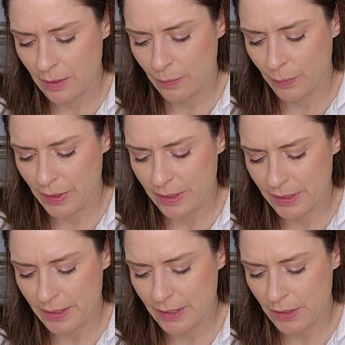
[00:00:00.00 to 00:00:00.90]
with the
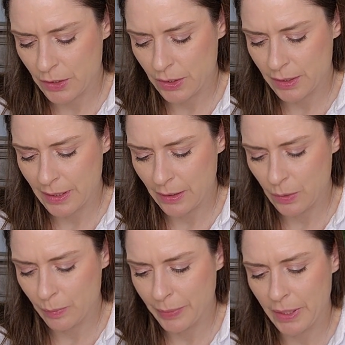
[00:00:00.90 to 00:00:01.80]
stitches that
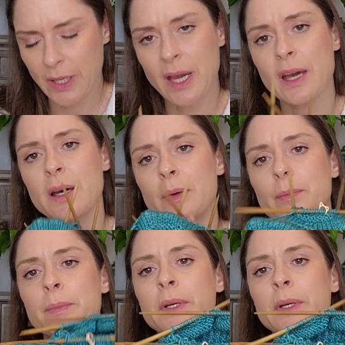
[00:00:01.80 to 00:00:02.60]
you pick up,